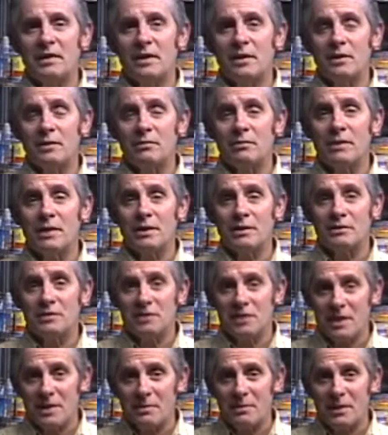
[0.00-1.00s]
they'll
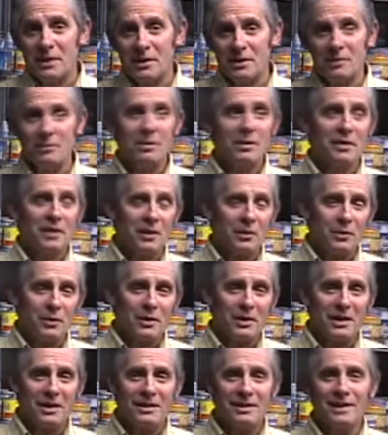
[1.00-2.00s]
sleep here, but they
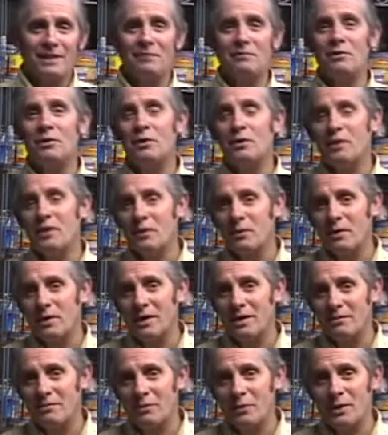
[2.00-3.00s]
work in Denver or they
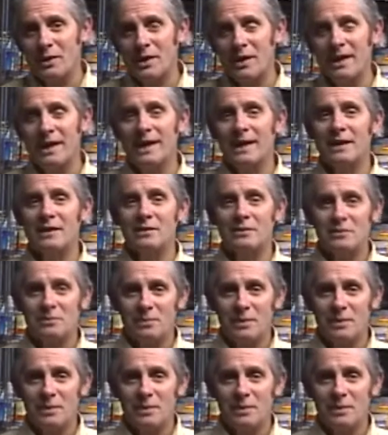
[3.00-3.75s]
work in Fort Collins.